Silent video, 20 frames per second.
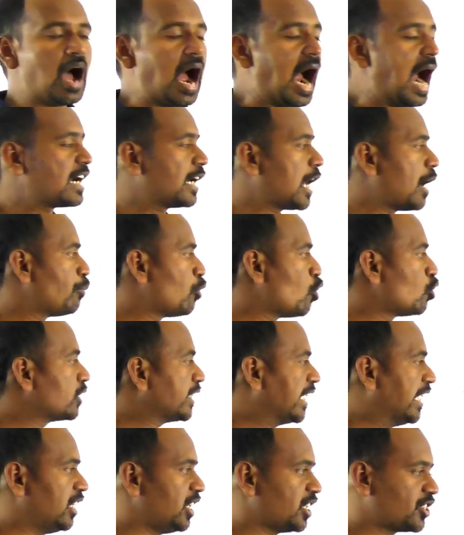And about
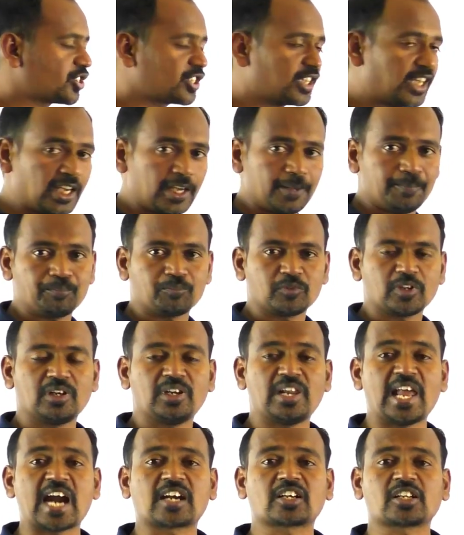LSA,
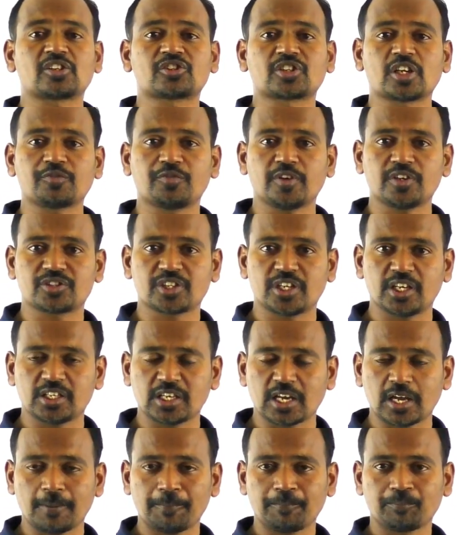lateral surface
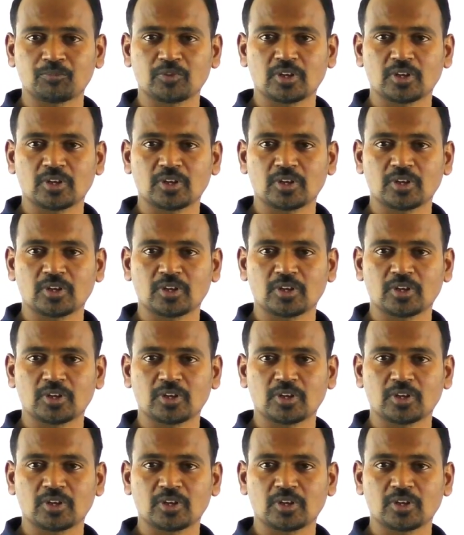area,